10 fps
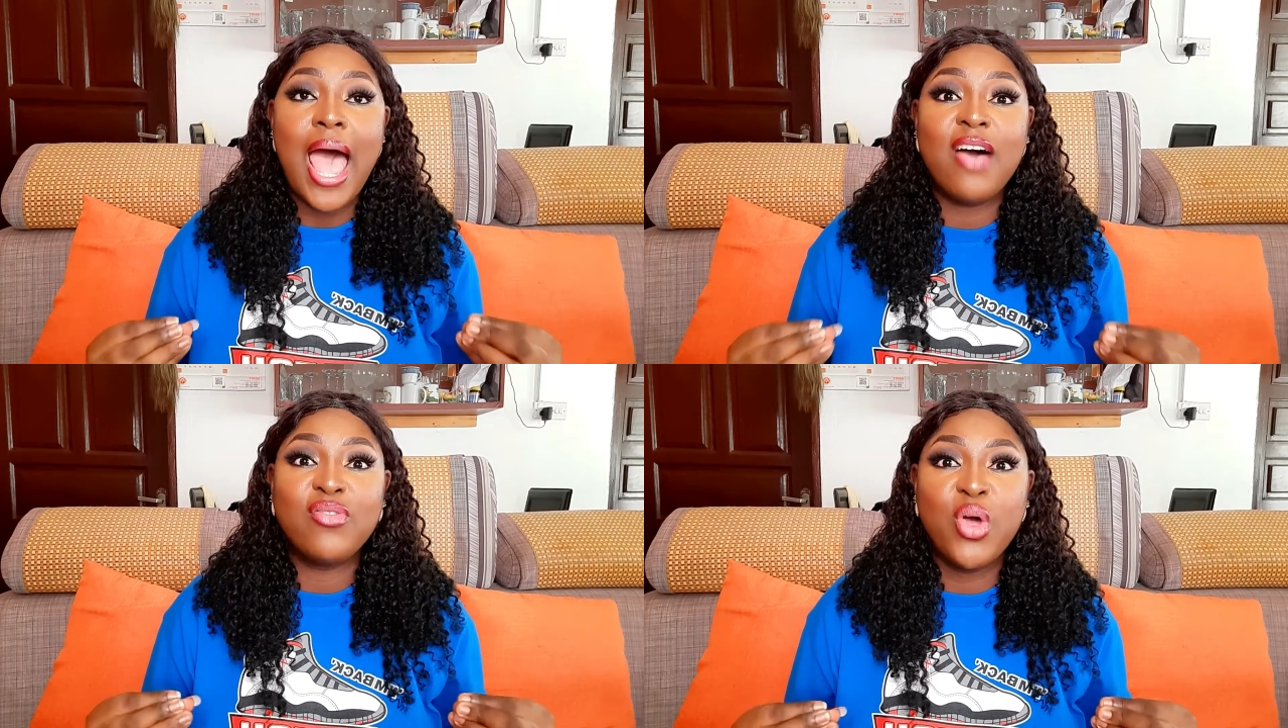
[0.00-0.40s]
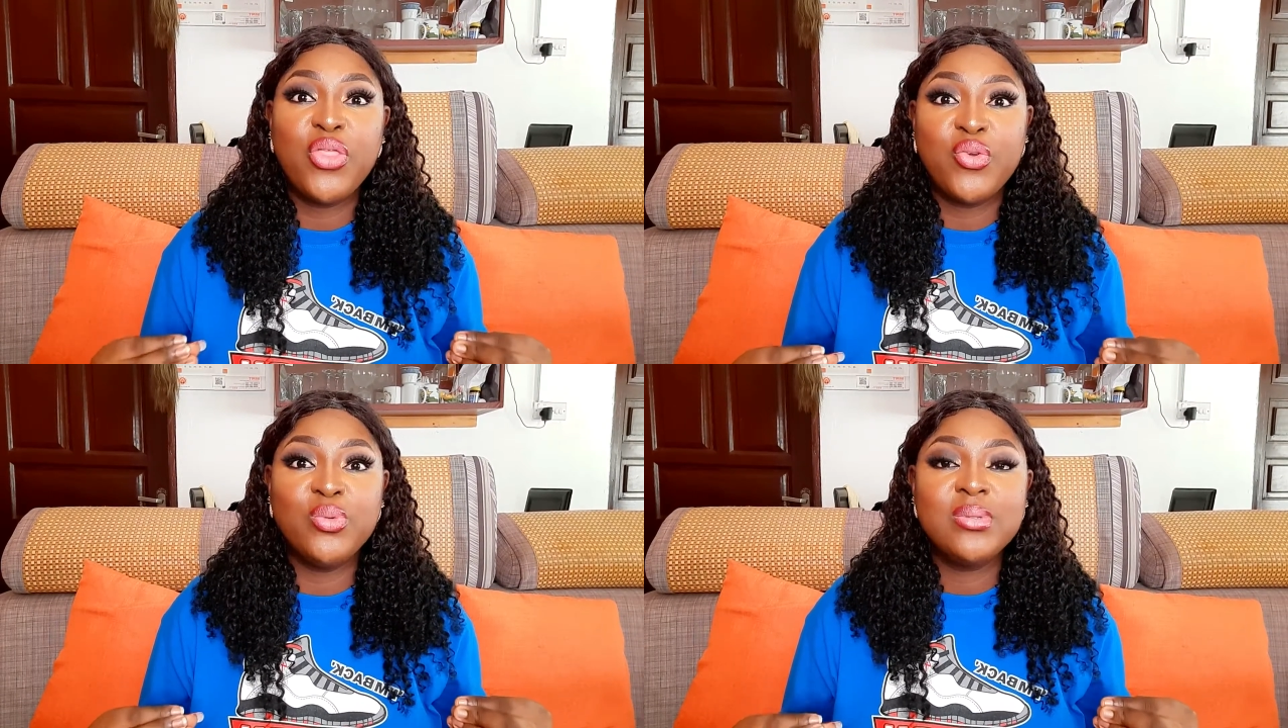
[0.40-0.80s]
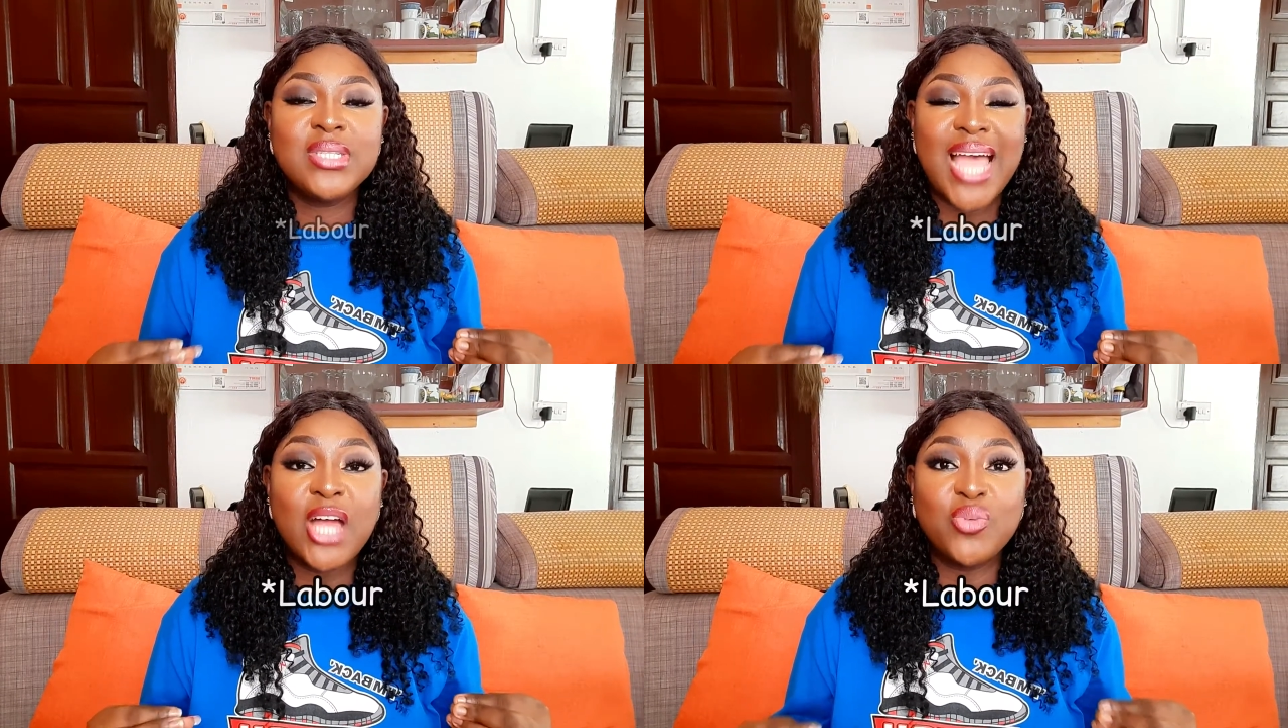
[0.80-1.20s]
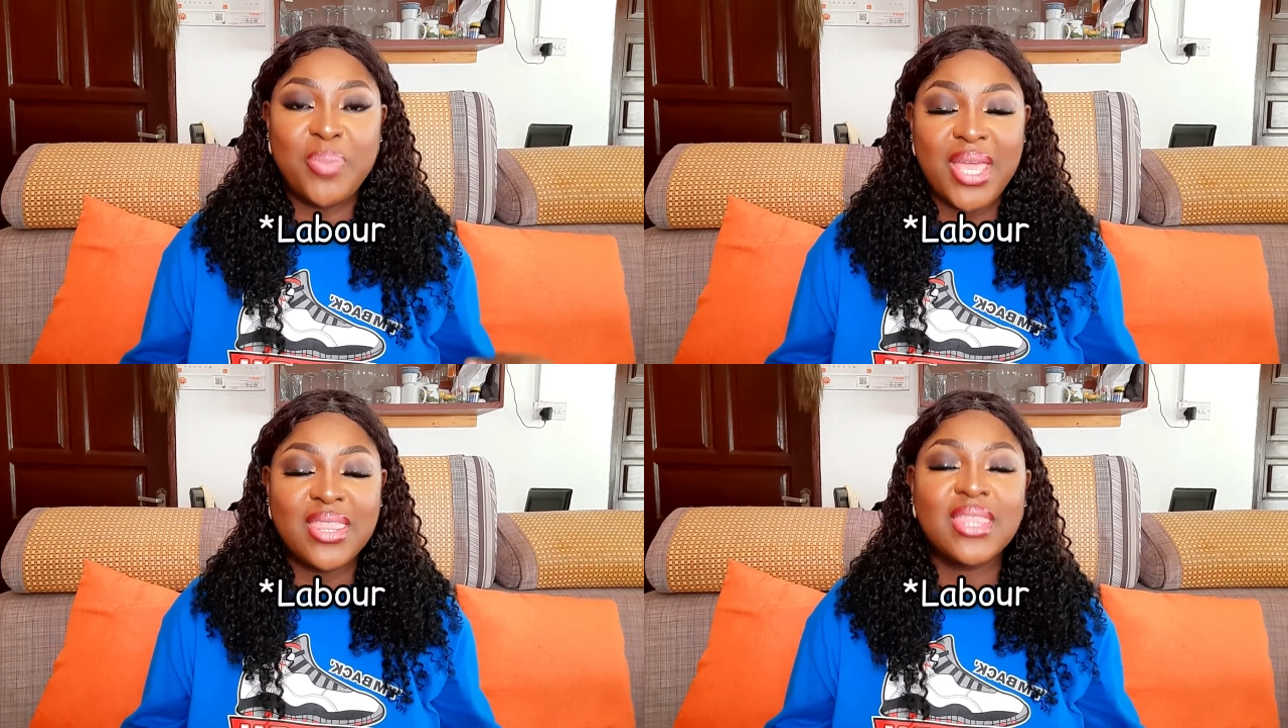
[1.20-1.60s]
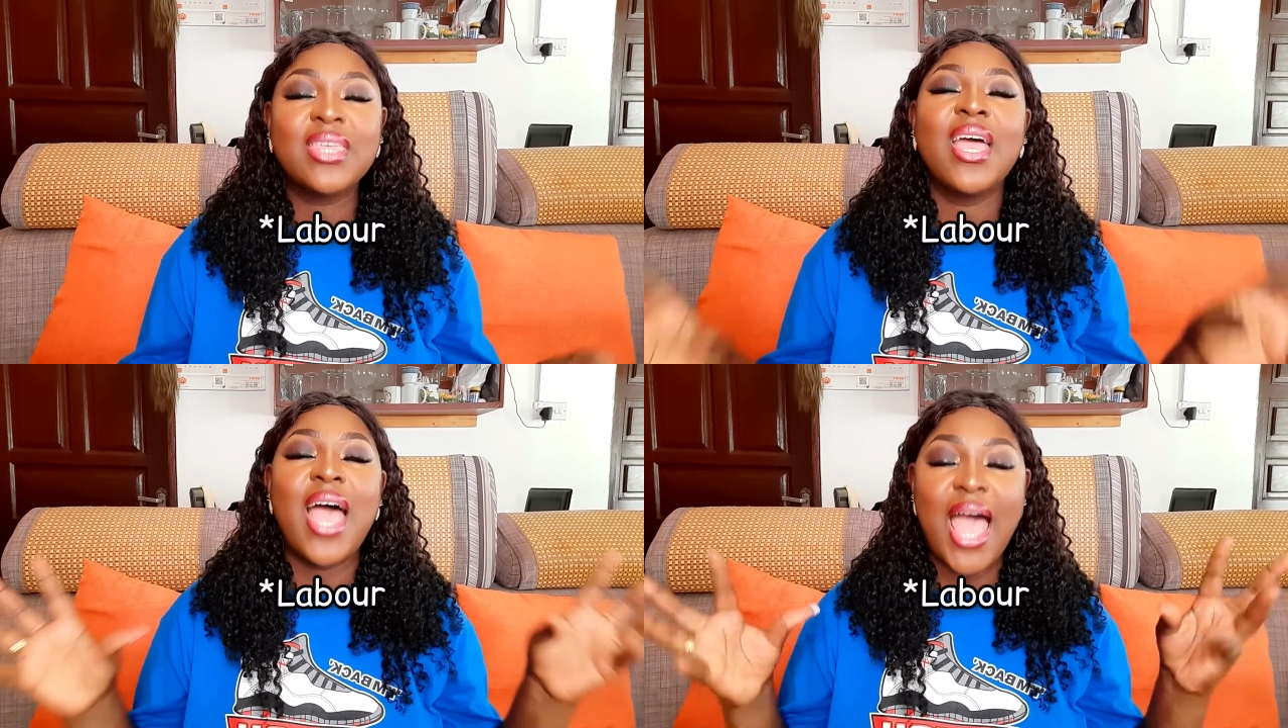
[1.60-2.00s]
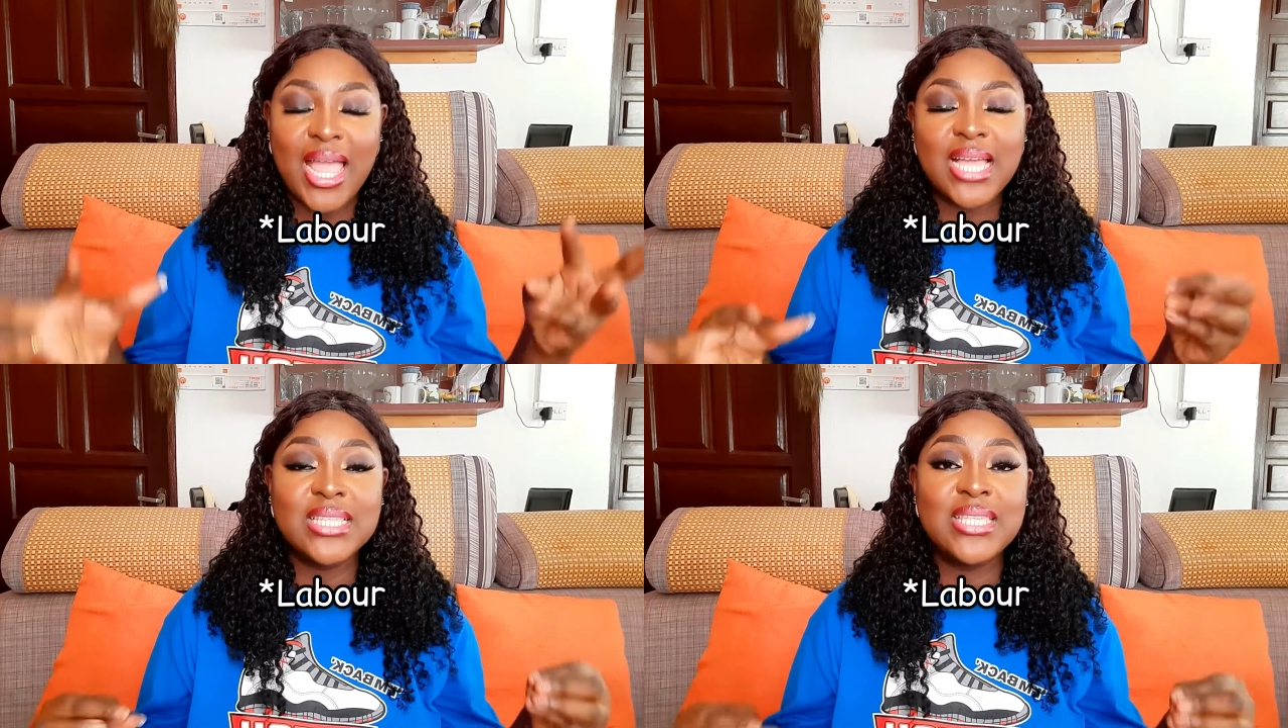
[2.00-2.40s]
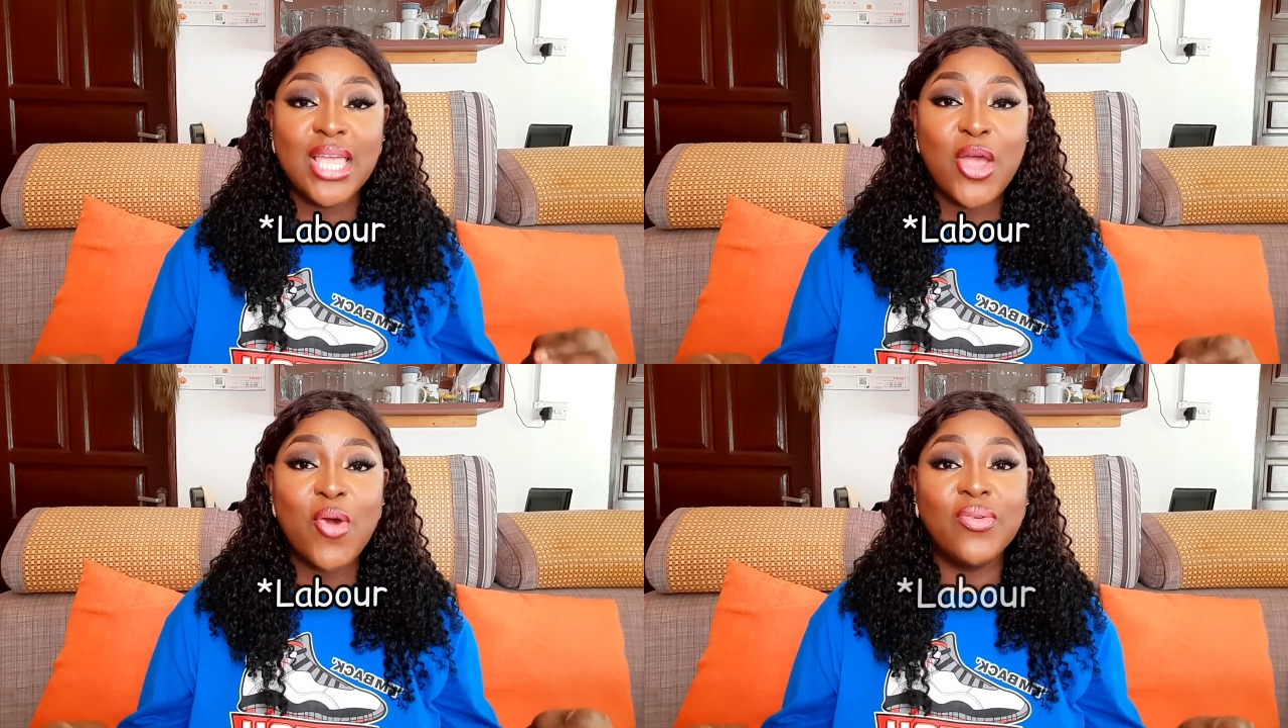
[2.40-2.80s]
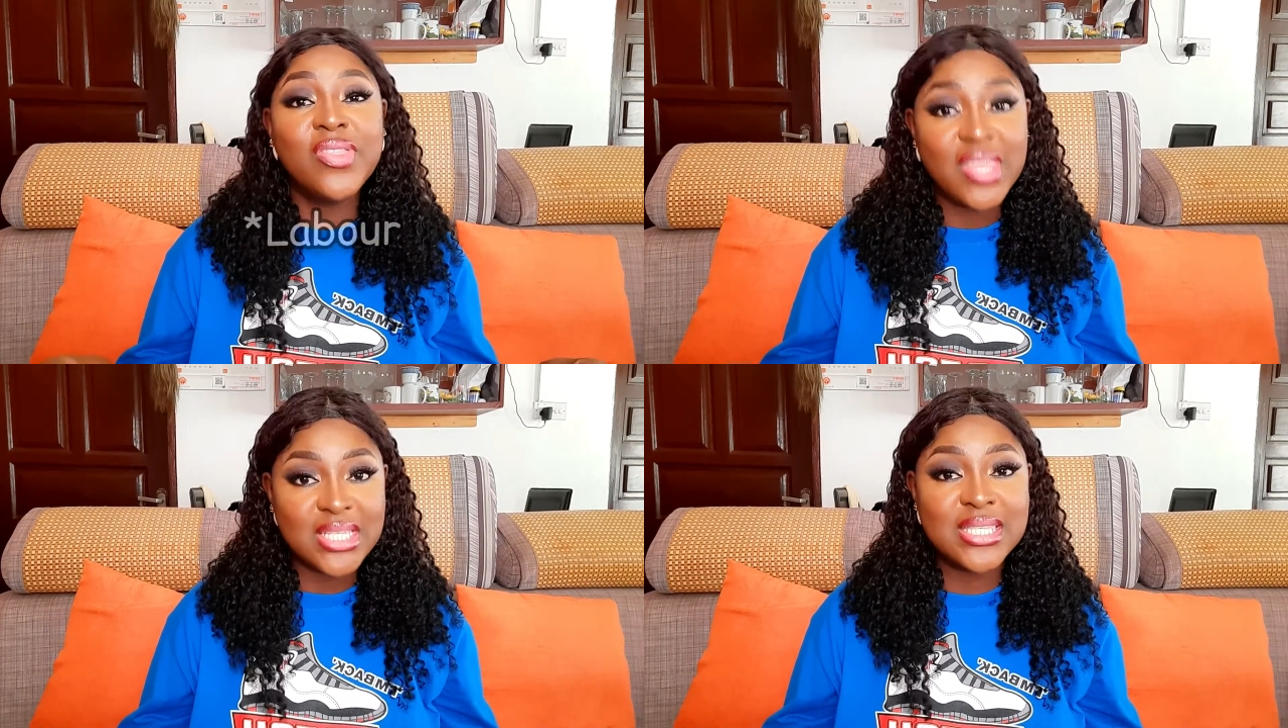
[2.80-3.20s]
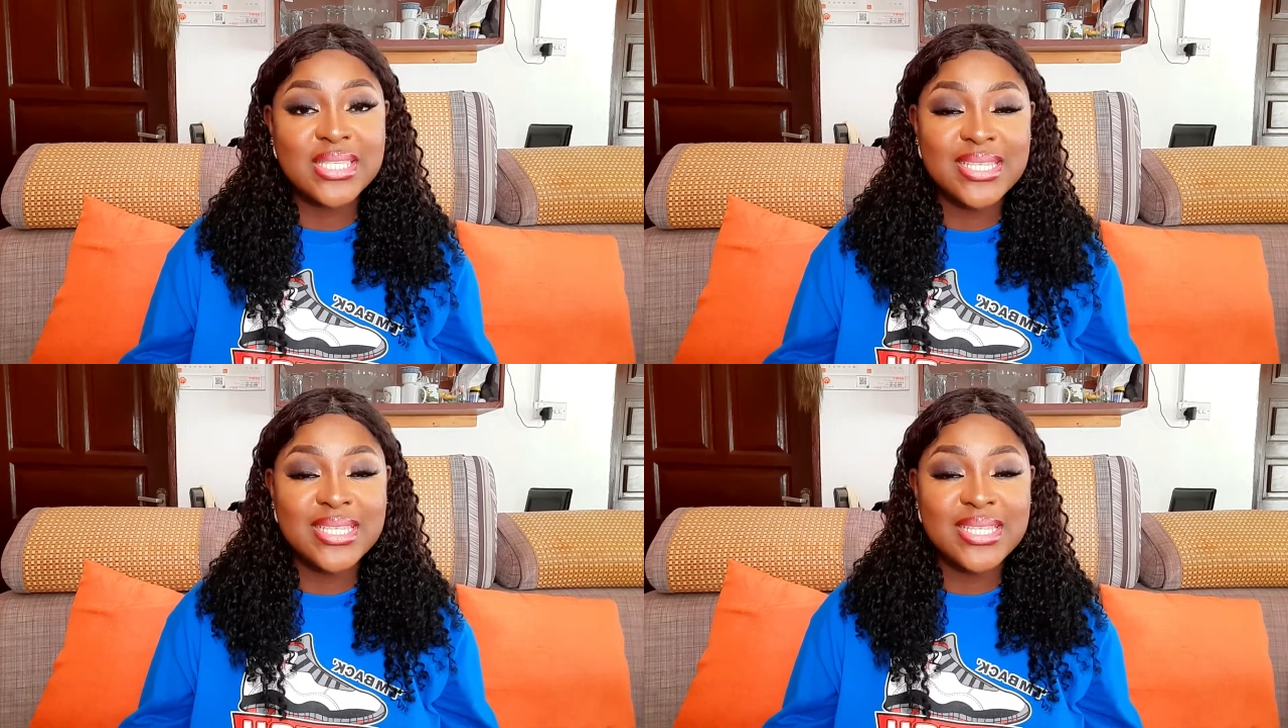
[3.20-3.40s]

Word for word: I have gone through childbirth I can take care of this